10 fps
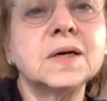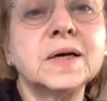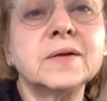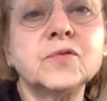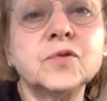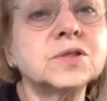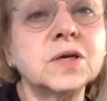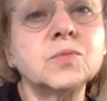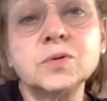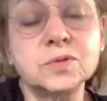and of course i
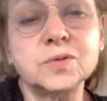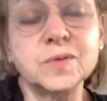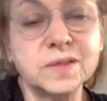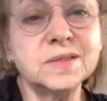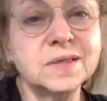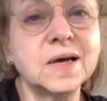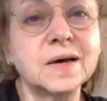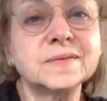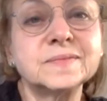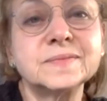will do it yeah
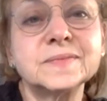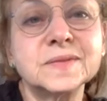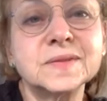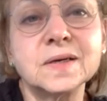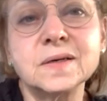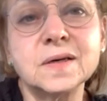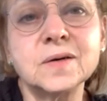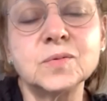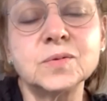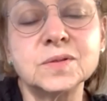yeah mm -hmm. i
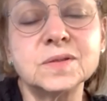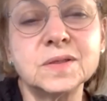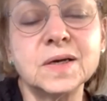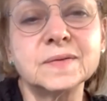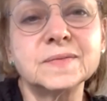would yeah.